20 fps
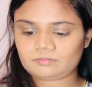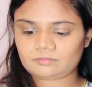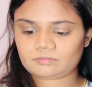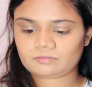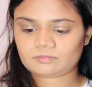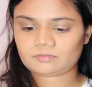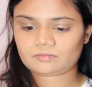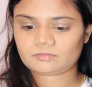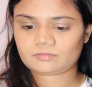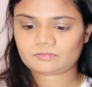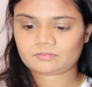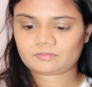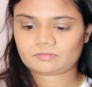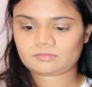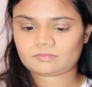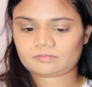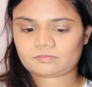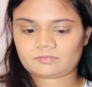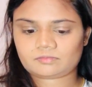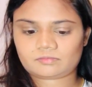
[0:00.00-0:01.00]

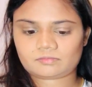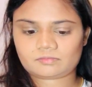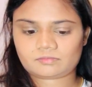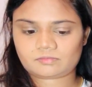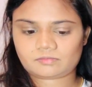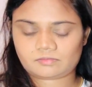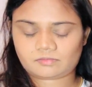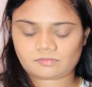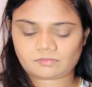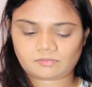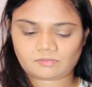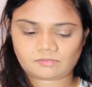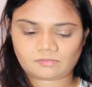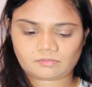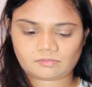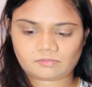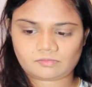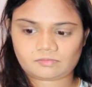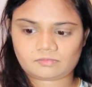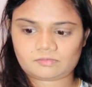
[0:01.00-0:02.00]

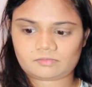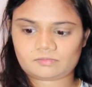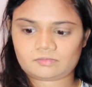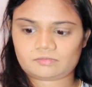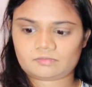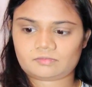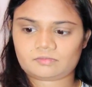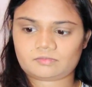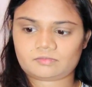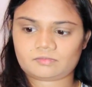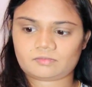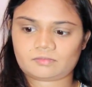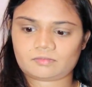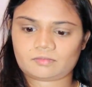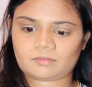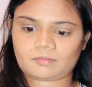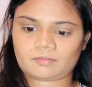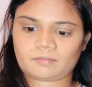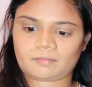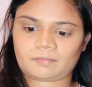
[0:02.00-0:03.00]

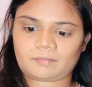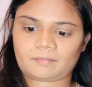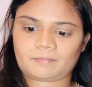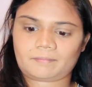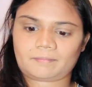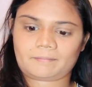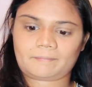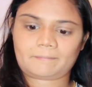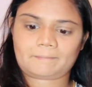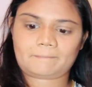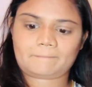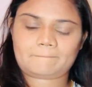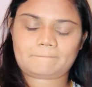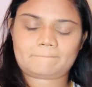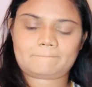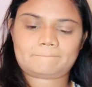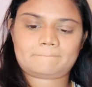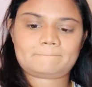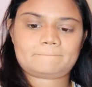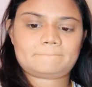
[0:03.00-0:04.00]

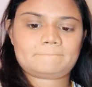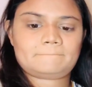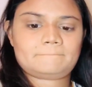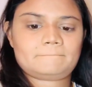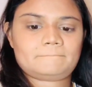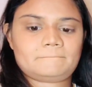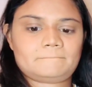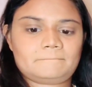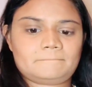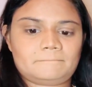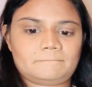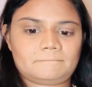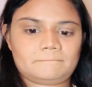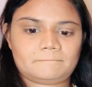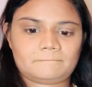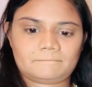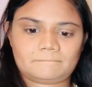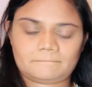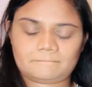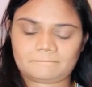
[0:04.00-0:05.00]

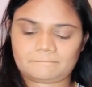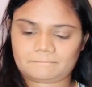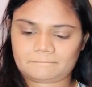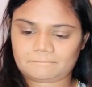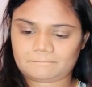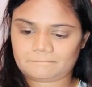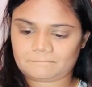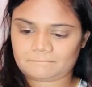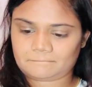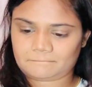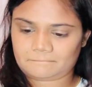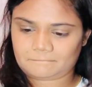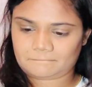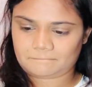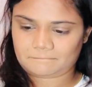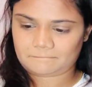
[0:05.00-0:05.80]
(silent)